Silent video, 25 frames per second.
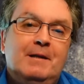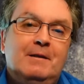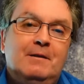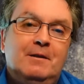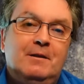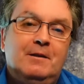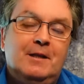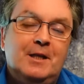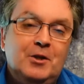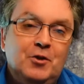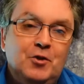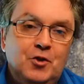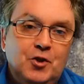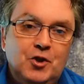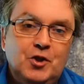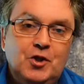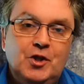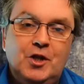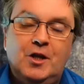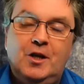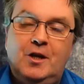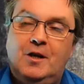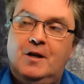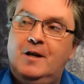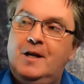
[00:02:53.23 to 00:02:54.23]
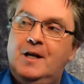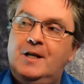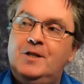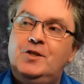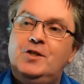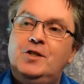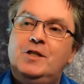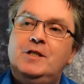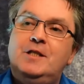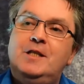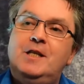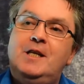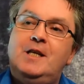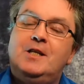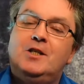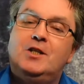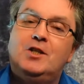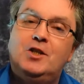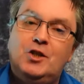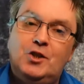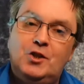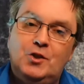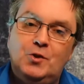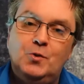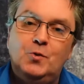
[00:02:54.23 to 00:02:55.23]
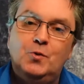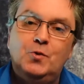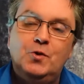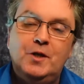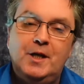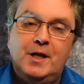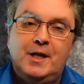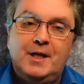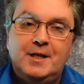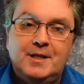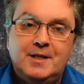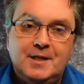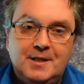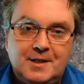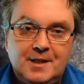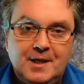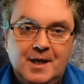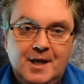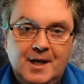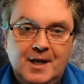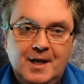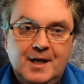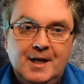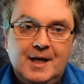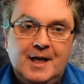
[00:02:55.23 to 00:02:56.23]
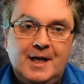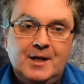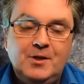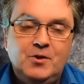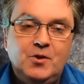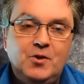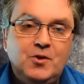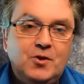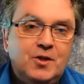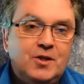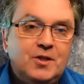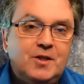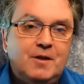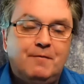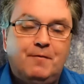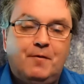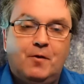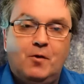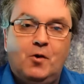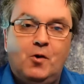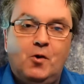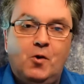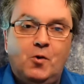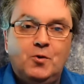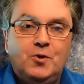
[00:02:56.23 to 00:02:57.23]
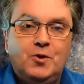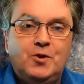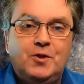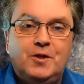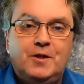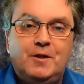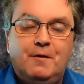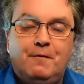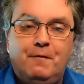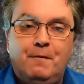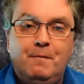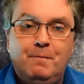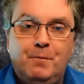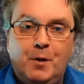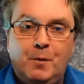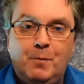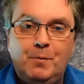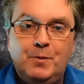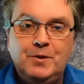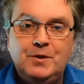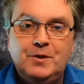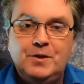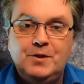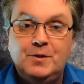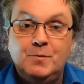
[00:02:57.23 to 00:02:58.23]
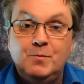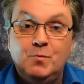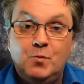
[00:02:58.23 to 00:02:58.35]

literature and she takes stories and uses it for all sorts of different purposes.